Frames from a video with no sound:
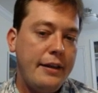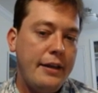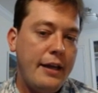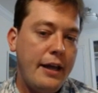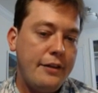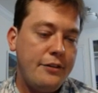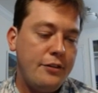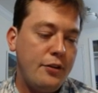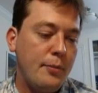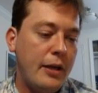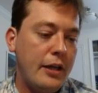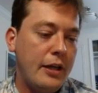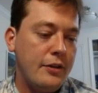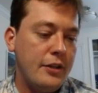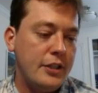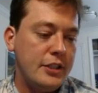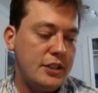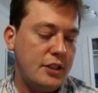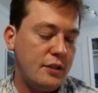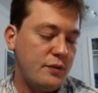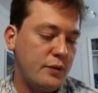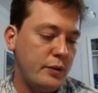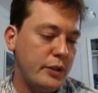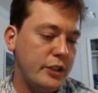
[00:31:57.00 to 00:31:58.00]
that to my
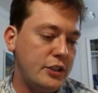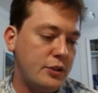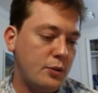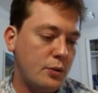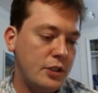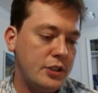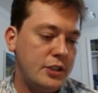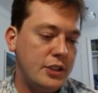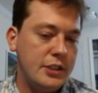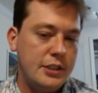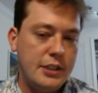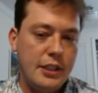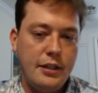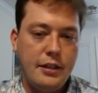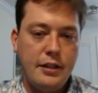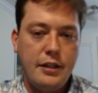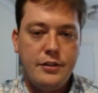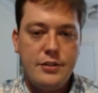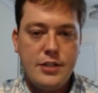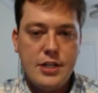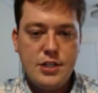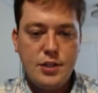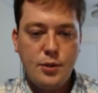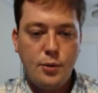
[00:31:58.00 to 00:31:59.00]
list of resources in the
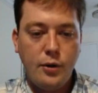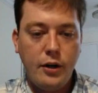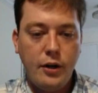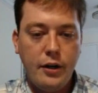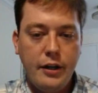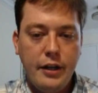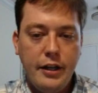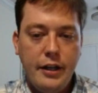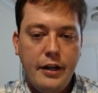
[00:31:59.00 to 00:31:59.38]
Discord.